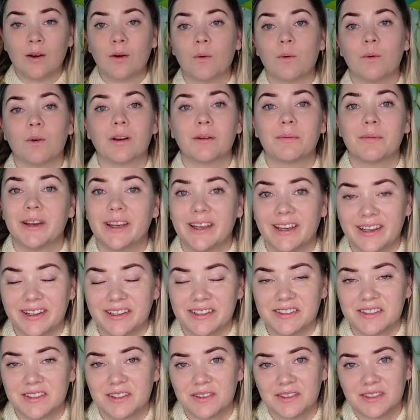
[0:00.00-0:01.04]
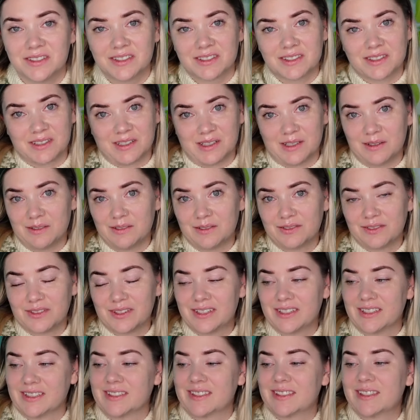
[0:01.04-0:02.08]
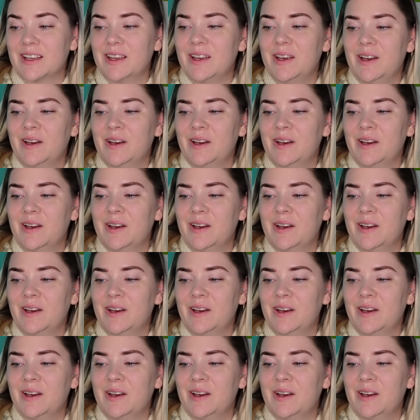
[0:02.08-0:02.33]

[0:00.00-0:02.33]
One of my ends on the sleeve is